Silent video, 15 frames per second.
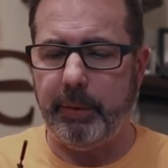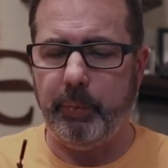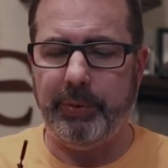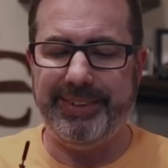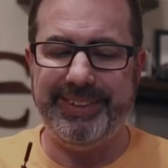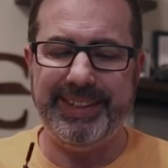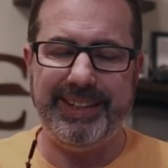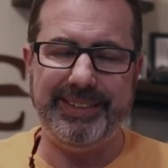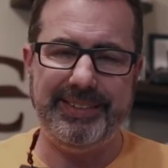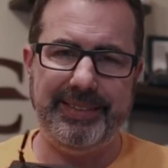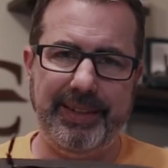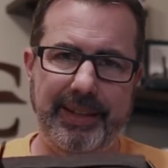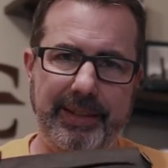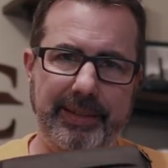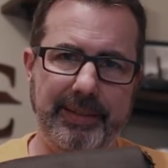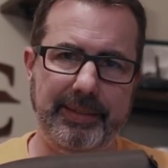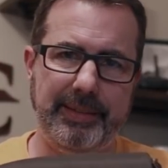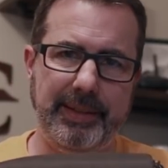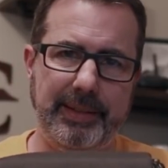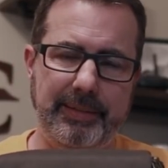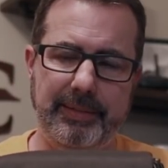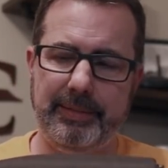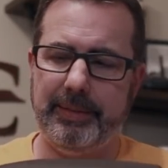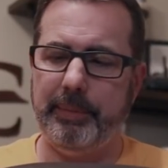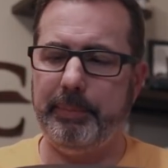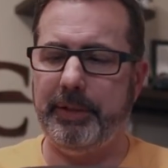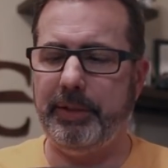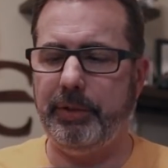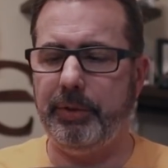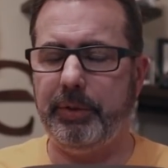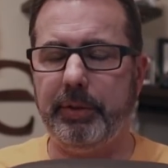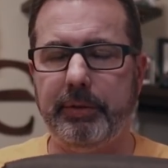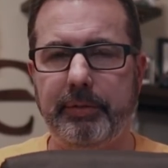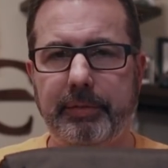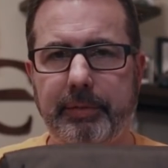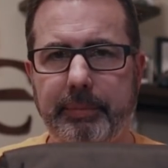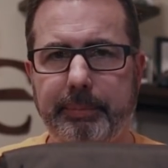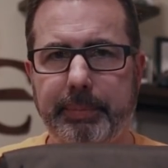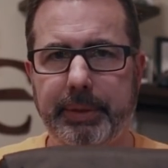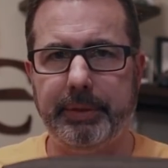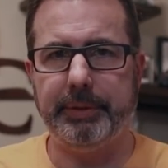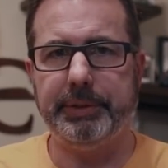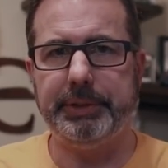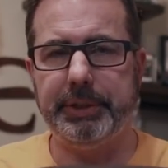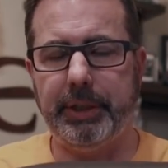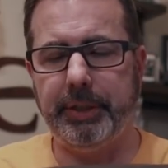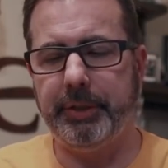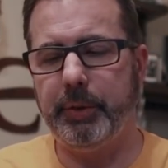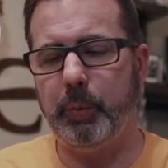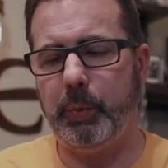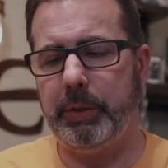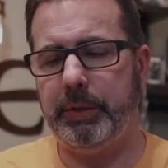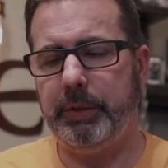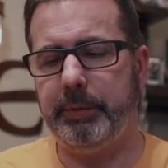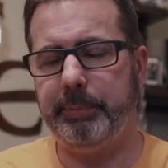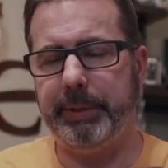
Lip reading: I would not say that it's something you could submerge underwater,